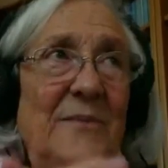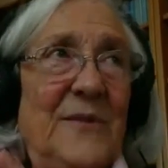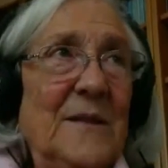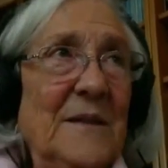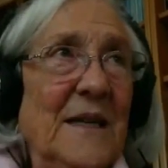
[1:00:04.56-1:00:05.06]

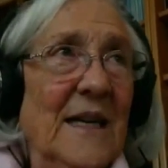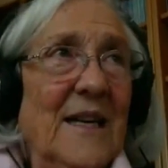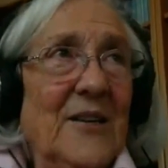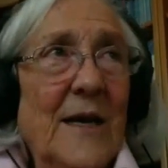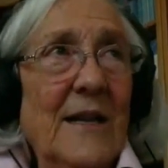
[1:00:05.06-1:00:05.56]
for
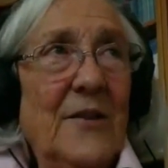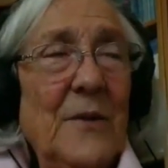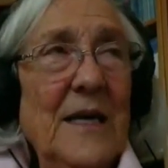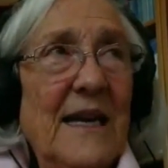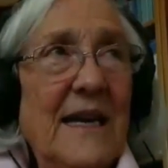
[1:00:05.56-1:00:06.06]
23
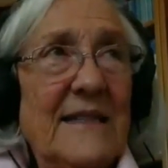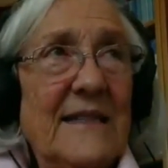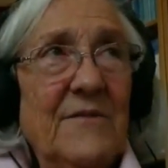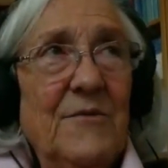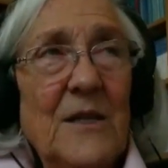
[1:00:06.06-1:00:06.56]
days
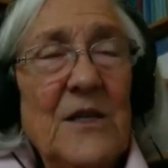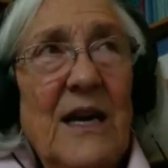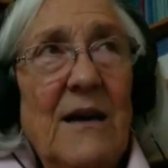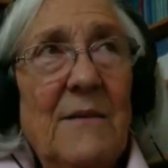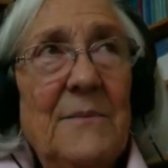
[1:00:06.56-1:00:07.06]
of
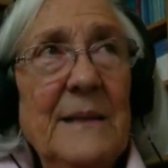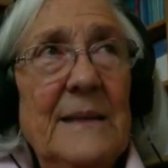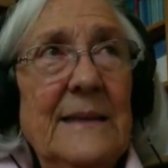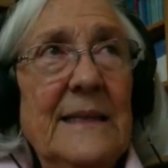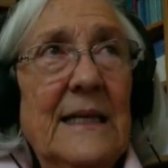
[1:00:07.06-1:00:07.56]
workshop
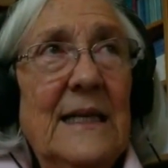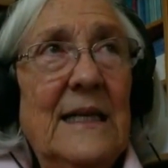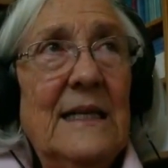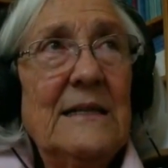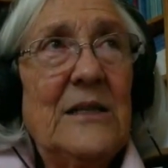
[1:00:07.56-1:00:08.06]
in
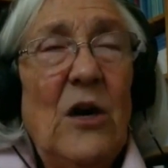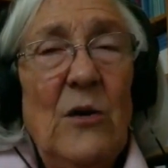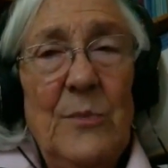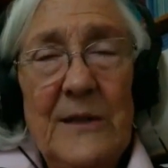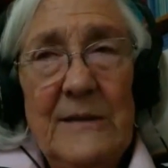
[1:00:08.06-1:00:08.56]

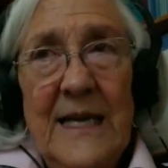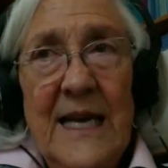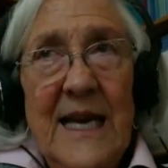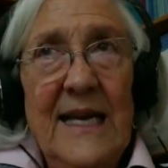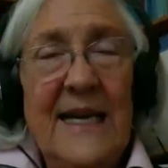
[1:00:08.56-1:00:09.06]
October,
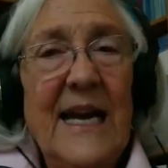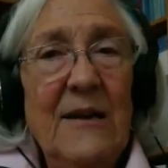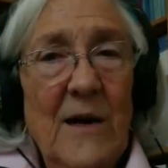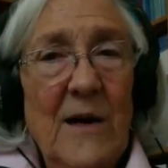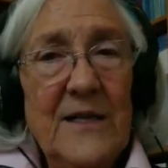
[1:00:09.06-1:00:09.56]
and I had
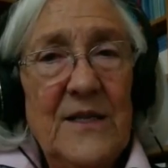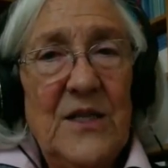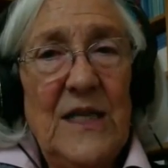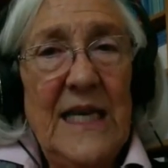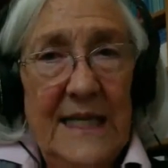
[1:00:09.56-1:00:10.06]
wanted to
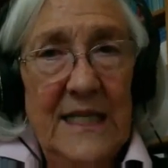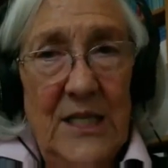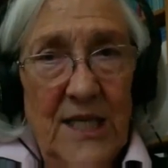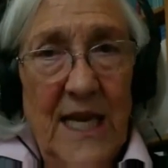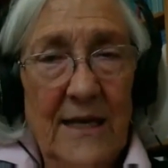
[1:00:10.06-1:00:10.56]
get it to
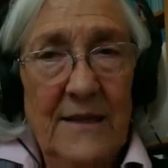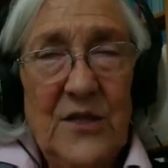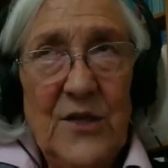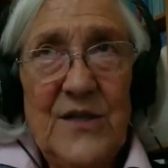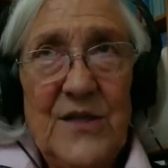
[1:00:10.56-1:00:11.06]
the
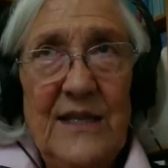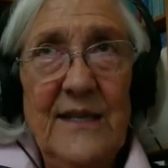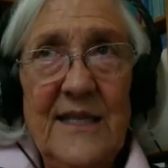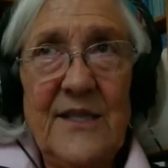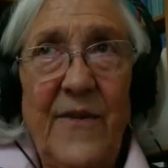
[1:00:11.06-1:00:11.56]
editors in
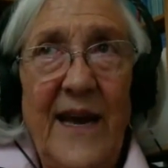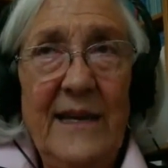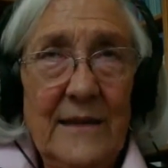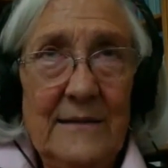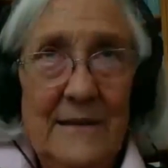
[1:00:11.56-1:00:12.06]
its
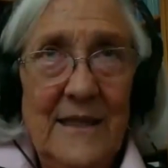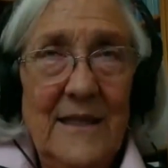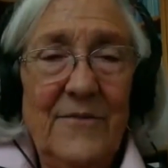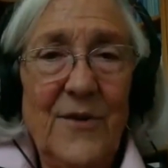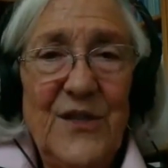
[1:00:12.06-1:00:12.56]
final
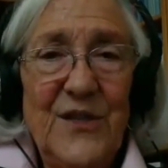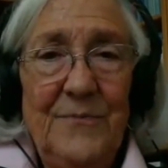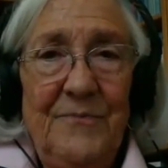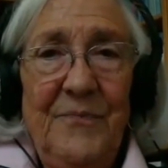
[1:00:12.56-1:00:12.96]
version